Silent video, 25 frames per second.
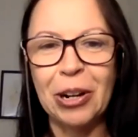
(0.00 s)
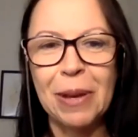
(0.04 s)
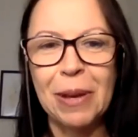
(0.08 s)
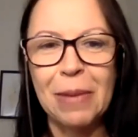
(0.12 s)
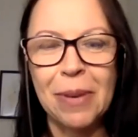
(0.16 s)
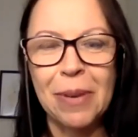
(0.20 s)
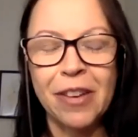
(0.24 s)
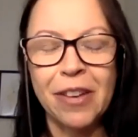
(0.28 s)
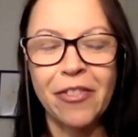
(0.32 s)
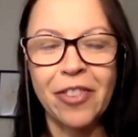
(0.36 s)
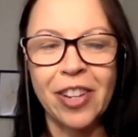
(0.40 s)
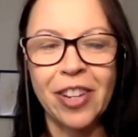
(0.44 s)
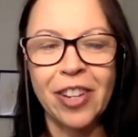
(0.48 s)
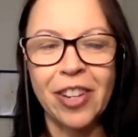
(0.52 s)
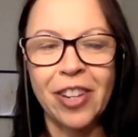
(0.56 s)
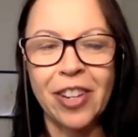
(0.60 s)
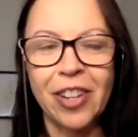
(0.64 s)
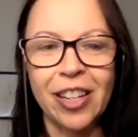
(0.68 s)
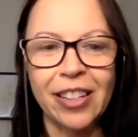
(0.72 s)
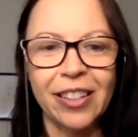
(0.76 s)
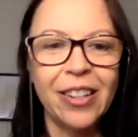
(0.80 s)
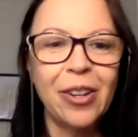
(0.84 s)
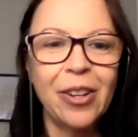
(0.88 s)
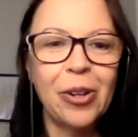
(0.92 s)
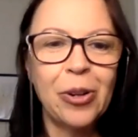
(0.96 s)
Jeremy
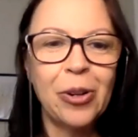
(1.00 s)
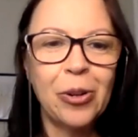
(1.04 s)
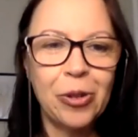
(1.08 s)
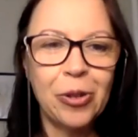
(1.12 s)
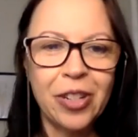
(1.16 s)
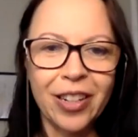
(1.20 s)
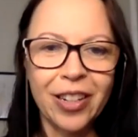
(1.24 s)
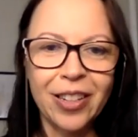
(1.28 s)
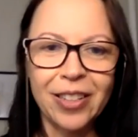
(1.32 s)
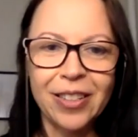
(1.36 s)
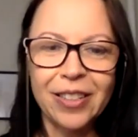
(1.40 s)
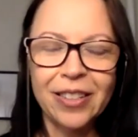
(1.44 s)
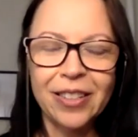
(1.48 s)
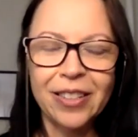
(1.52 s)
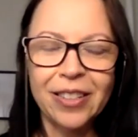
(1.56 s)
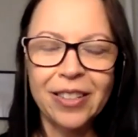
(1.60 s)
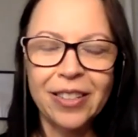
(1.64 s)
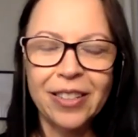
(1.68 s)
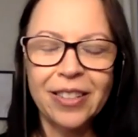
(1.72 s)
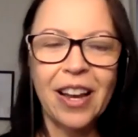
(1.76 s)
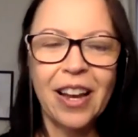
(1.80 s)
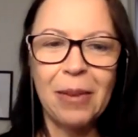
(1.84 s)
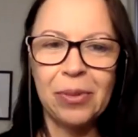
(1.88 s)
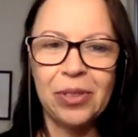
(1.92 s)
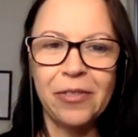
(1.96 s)
Piven, who
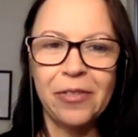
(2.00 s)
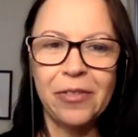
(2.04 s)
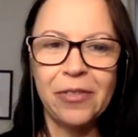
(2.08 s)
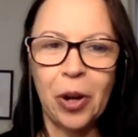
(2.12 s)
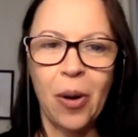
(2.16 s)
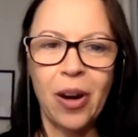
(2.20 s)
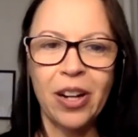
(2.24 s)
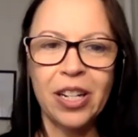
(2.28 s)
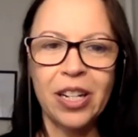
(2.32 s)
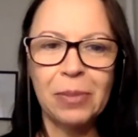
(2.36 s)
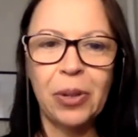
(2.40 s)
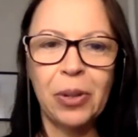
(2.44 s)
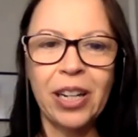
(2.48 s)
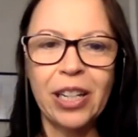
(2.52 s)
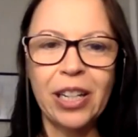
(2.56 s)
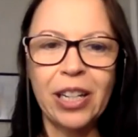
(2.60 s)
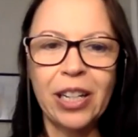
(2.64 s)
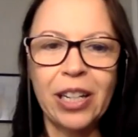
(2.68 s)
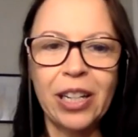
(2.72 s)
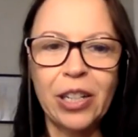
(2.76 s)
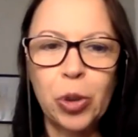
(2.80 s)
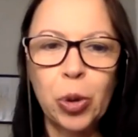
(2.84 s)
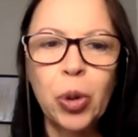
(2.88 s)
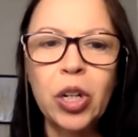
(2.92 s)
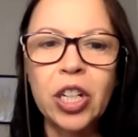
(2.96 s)
does, I believe, go on to
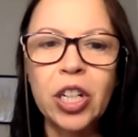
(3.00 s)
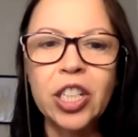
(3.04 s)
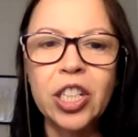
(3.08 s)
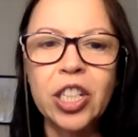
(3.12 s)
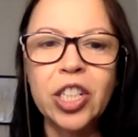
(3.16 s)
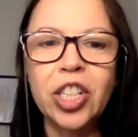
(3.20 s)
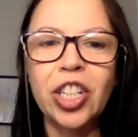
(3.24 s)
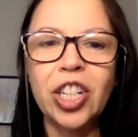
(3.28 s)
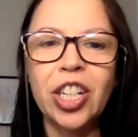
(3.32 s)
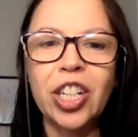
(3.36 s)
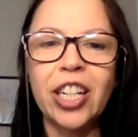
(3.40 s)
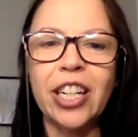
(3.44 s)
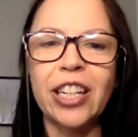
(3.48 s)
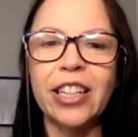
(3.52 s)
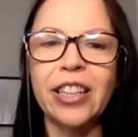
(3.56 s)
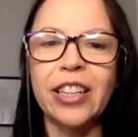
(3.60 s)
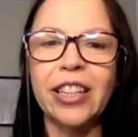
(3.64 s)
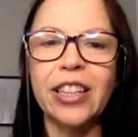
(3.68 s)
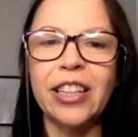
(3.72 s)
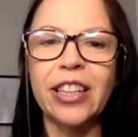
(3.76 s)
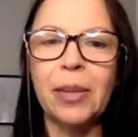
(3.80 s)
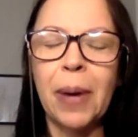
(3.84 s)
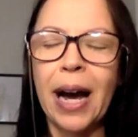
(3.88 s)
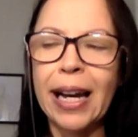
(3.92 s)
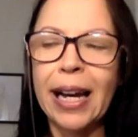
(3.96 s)
play George
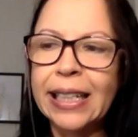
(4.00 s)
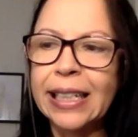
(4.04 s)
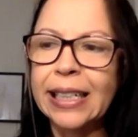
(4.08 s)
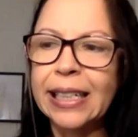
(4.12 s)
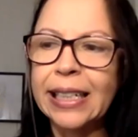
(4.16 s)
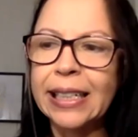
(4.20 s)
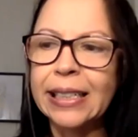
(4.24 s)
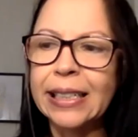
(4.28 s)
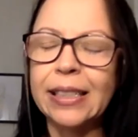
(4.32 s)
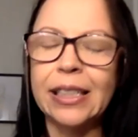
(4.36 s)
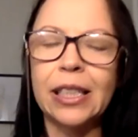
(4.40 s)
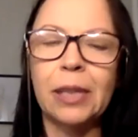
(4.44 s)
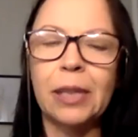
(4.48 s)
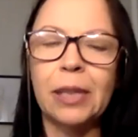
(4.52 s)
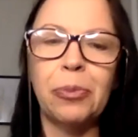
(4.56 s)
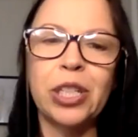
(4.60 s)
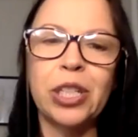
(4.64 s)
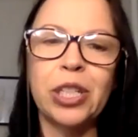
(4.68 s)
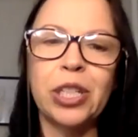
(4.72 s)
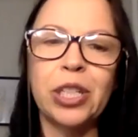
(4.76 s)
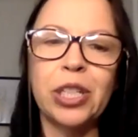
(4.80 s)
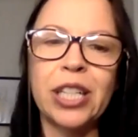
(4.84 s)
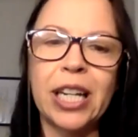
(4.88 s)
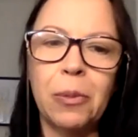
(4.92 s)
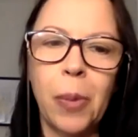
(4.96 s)
in the pilot, in
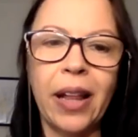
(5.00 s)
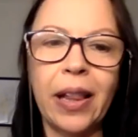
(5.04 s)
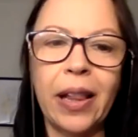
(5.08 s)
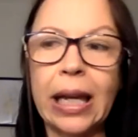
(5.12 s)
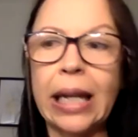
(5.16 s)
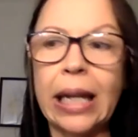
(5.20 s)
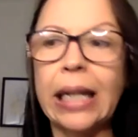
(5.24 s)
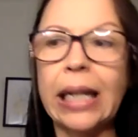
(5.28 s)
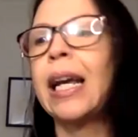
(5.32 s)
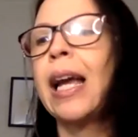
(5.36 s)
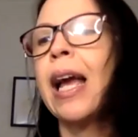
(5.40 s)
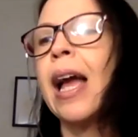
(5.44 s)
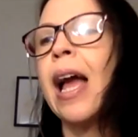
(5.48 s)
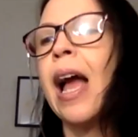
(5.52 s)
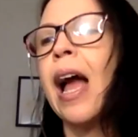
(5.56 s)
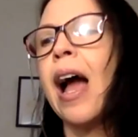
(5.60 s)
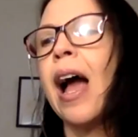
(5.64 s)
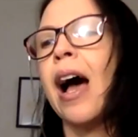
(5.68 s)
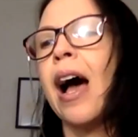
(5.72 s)
the pretend pilot.